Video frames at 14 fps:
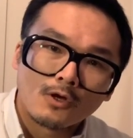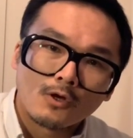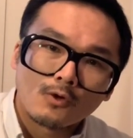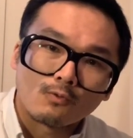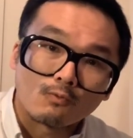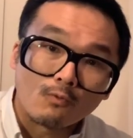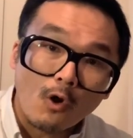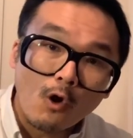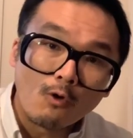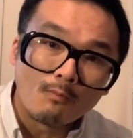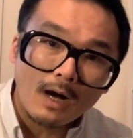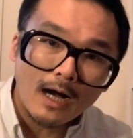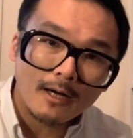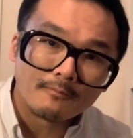
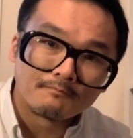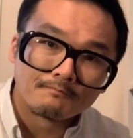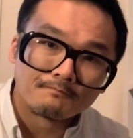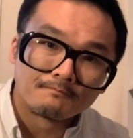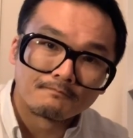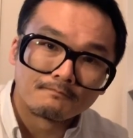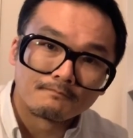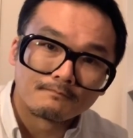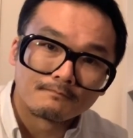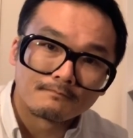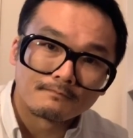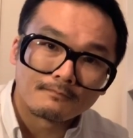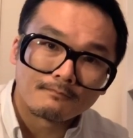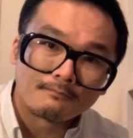Roma.
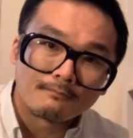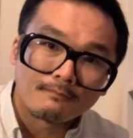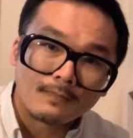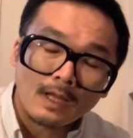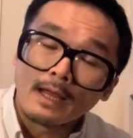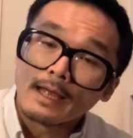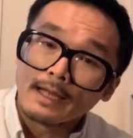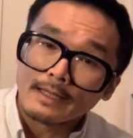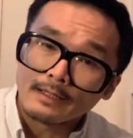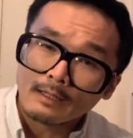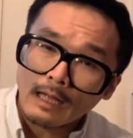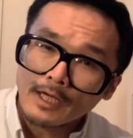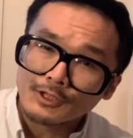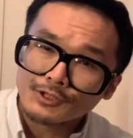And
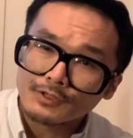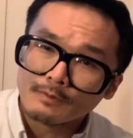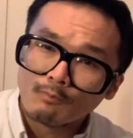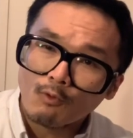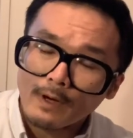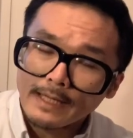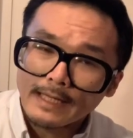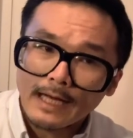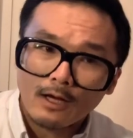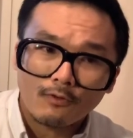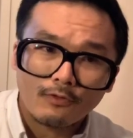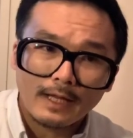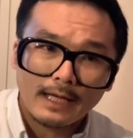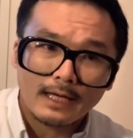I should point out
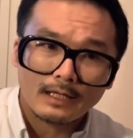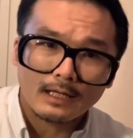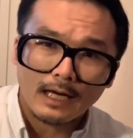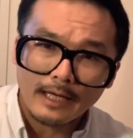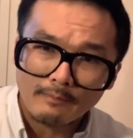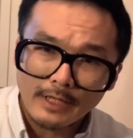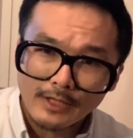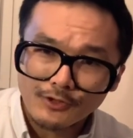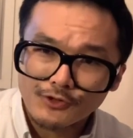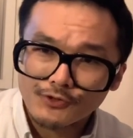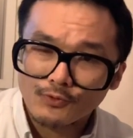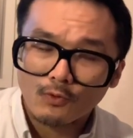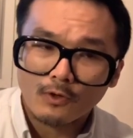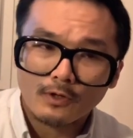that I made
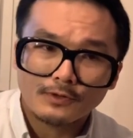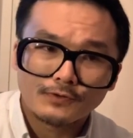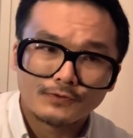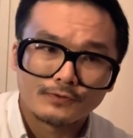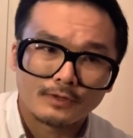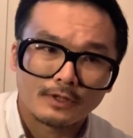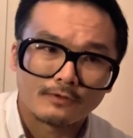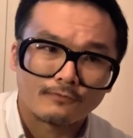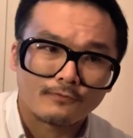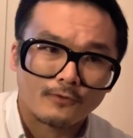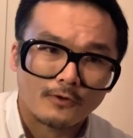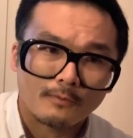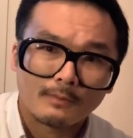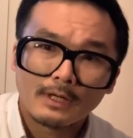sure to
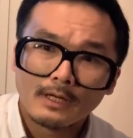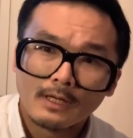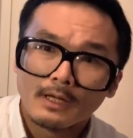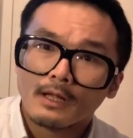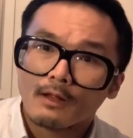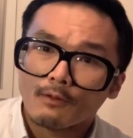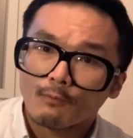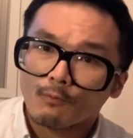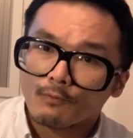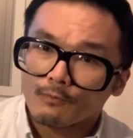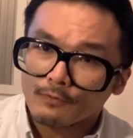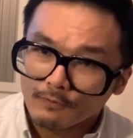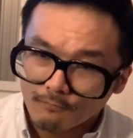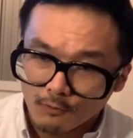confirm
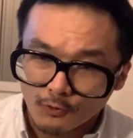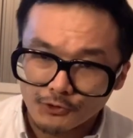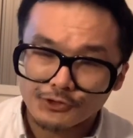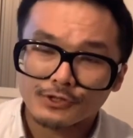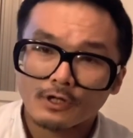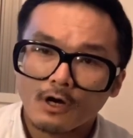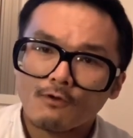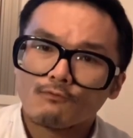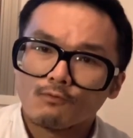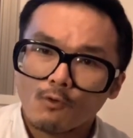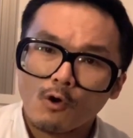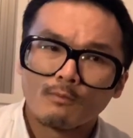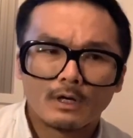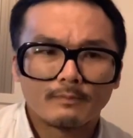the version of
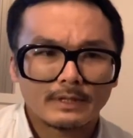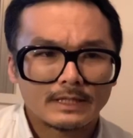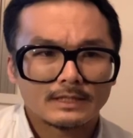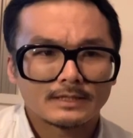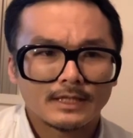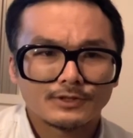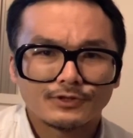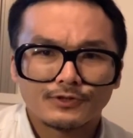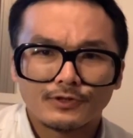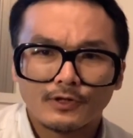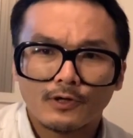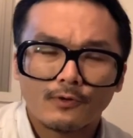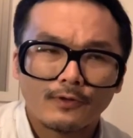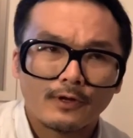Roma, because as you
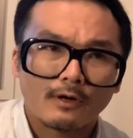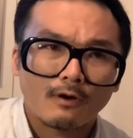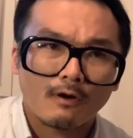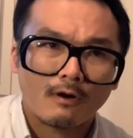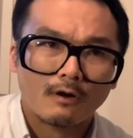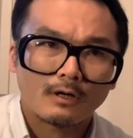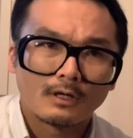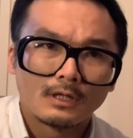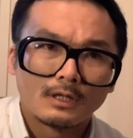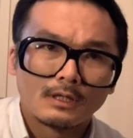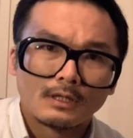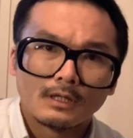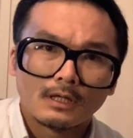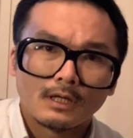know, there are
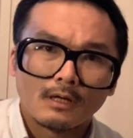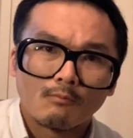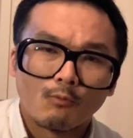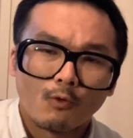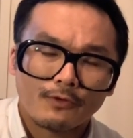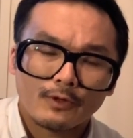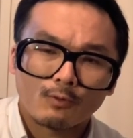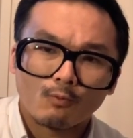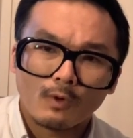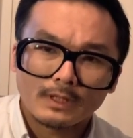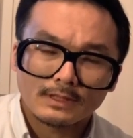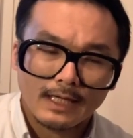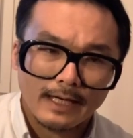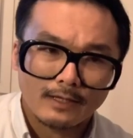more than one
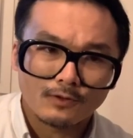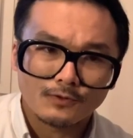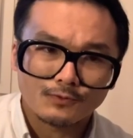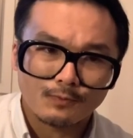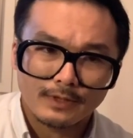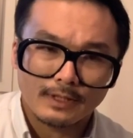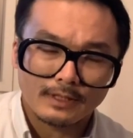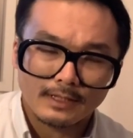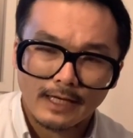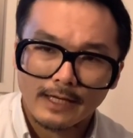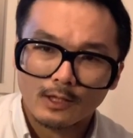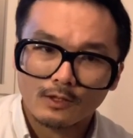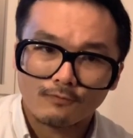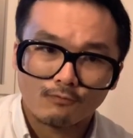titles with the
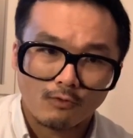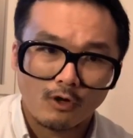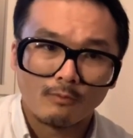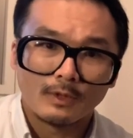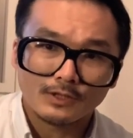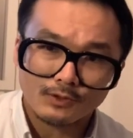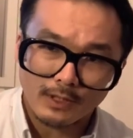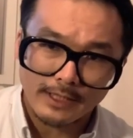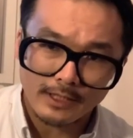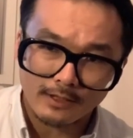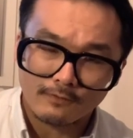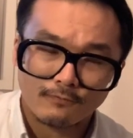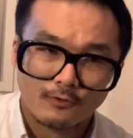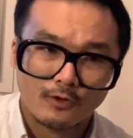title of Roma. So I
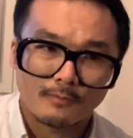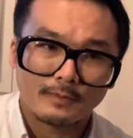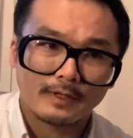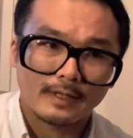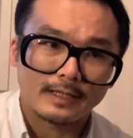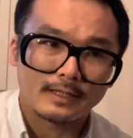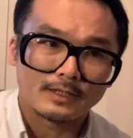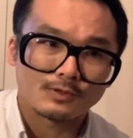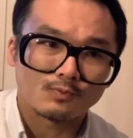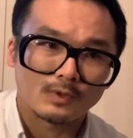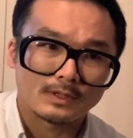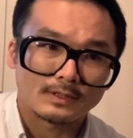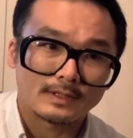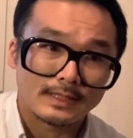confirmed that this
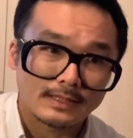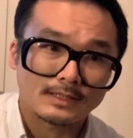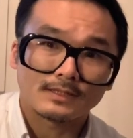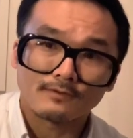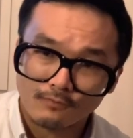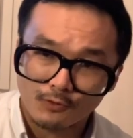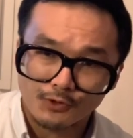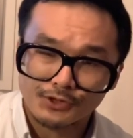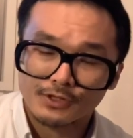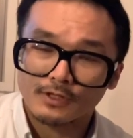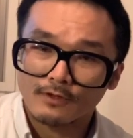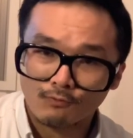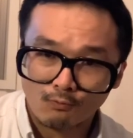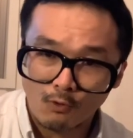was this version
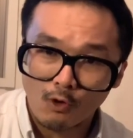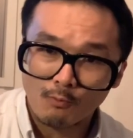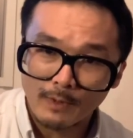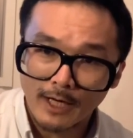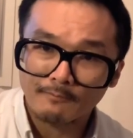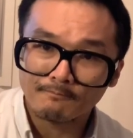of Roma.